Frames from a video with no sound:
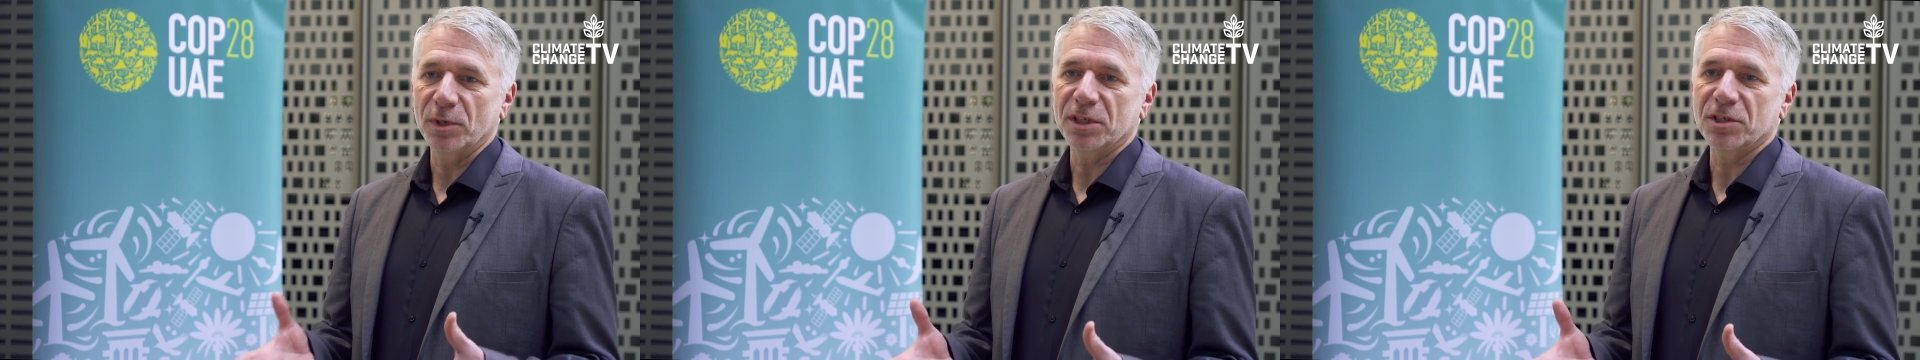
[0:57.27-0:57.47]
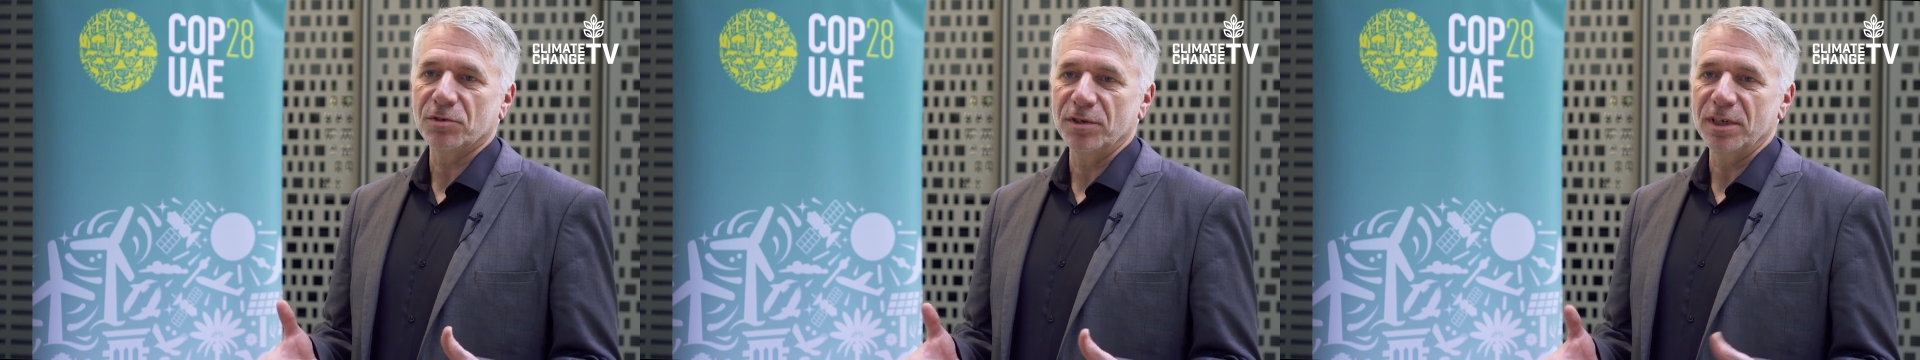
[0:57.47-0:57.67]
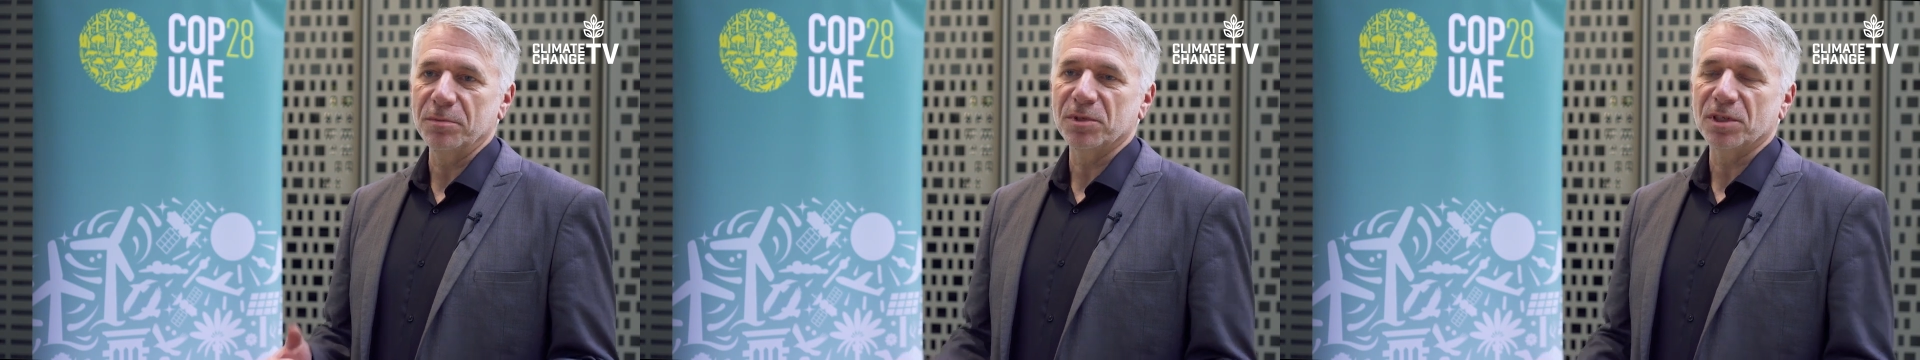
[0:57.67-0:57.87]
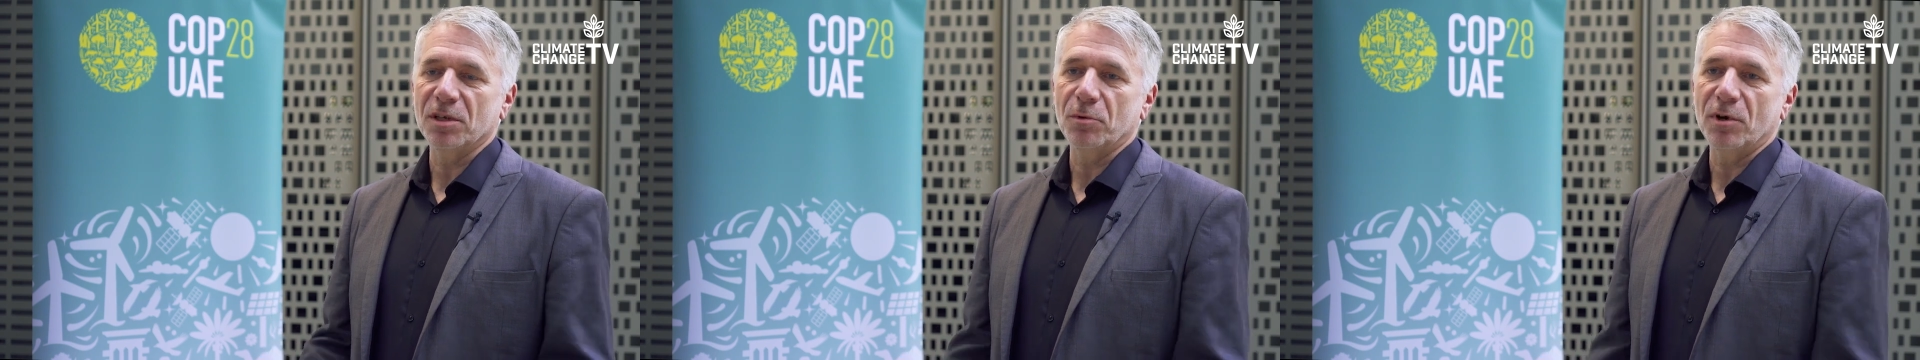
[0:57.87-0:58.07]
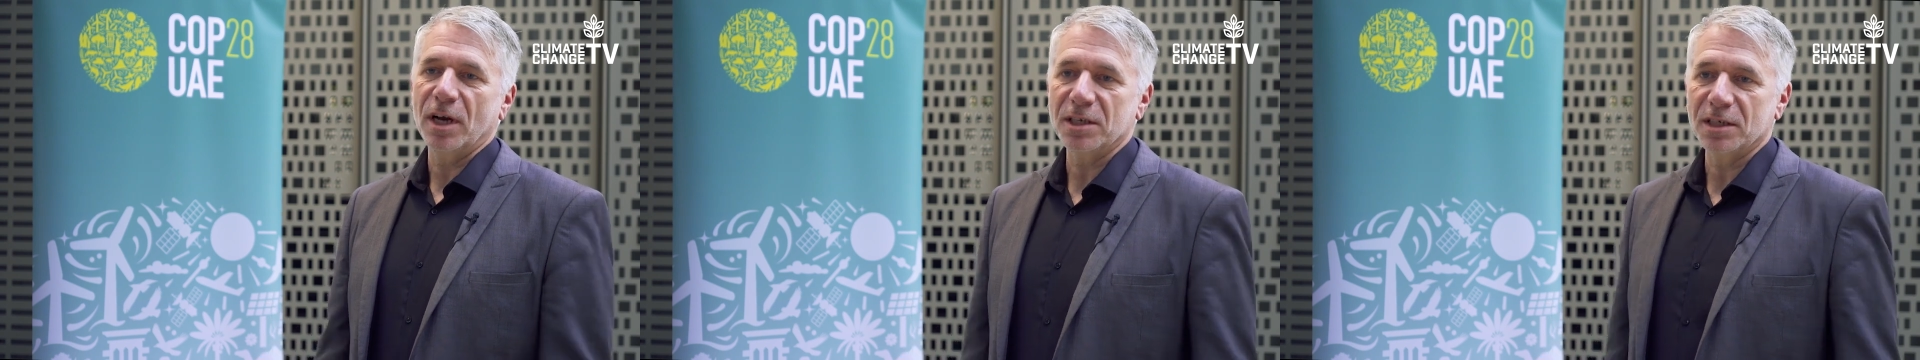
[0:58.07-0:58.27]
extremes that
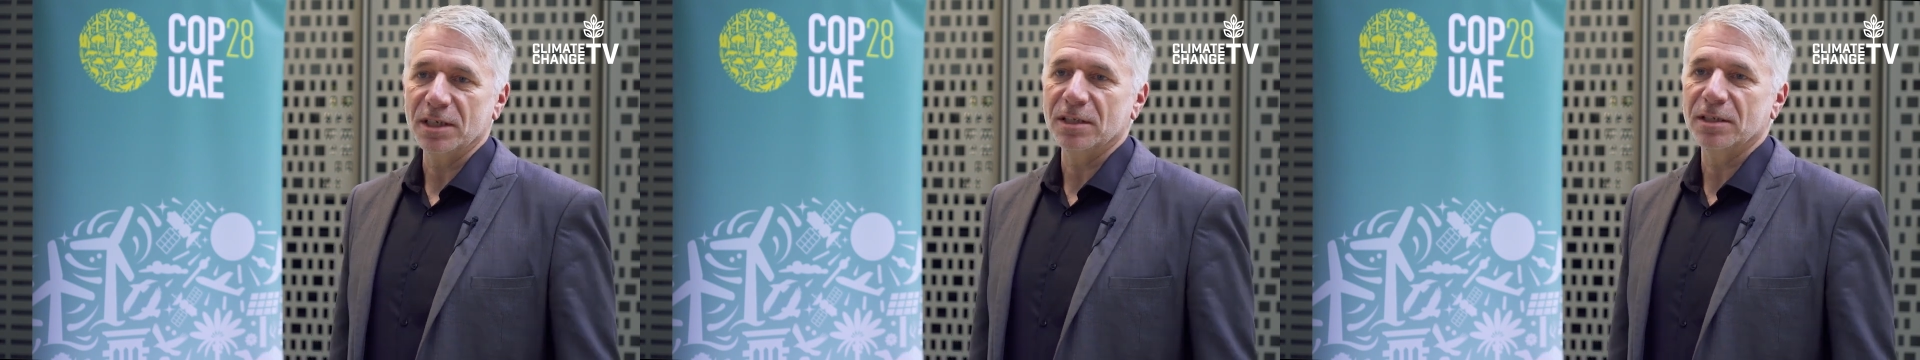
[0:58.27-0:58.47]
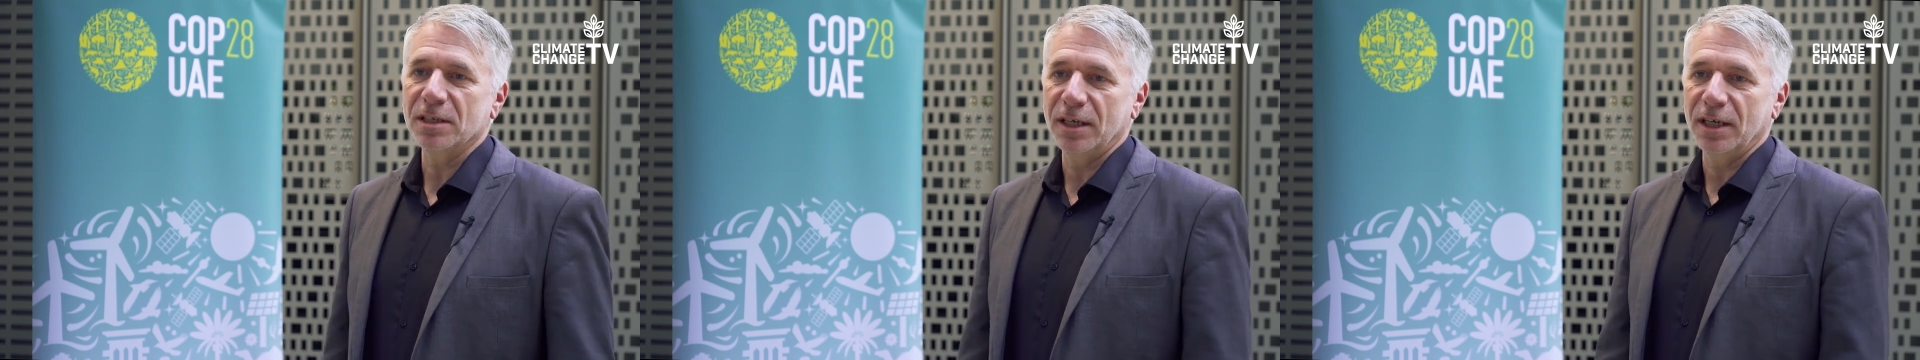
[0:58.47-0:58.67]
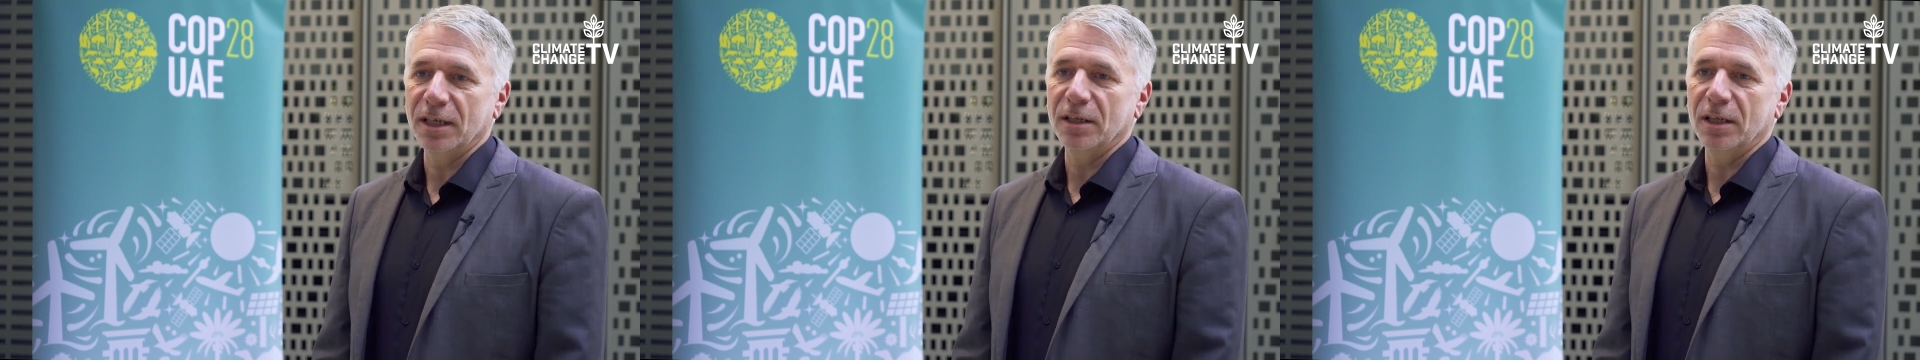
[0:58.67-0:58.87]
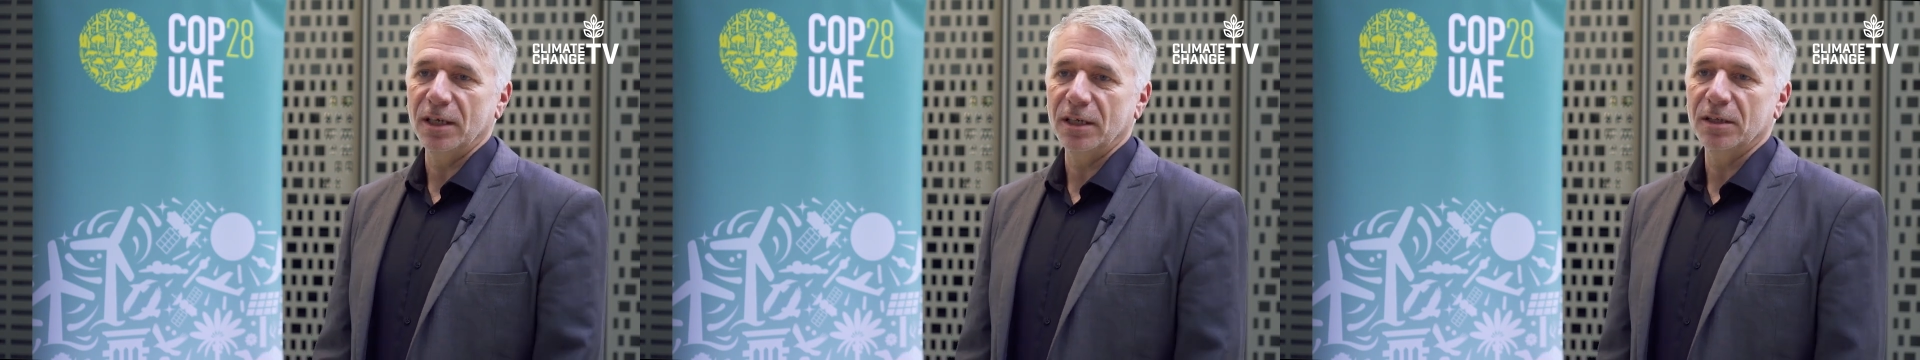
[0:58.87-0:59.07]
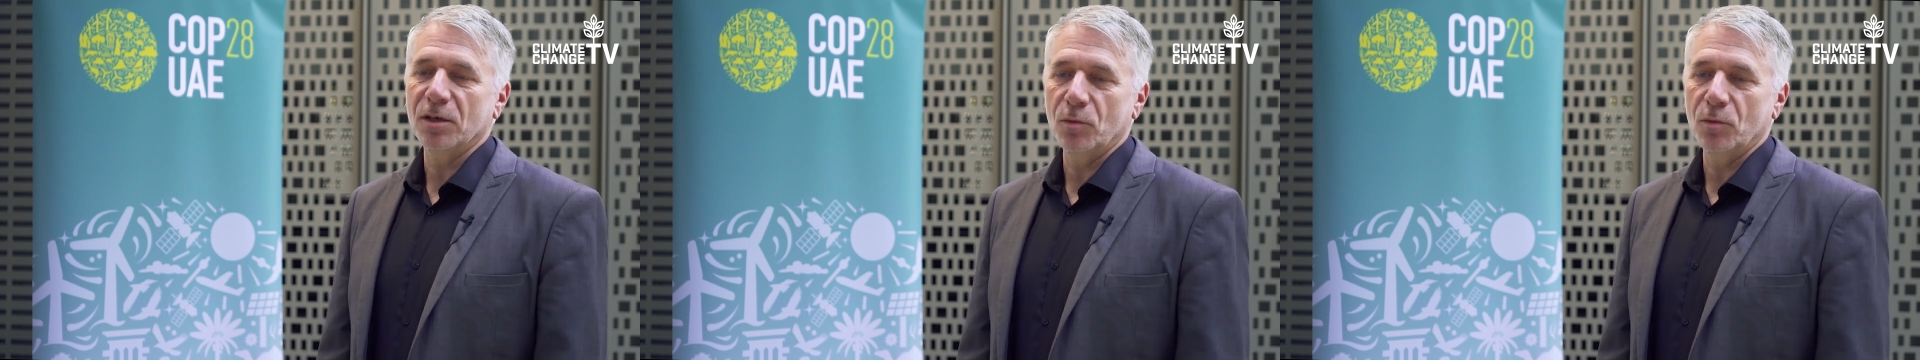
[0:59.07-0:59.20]
we're actually seeing the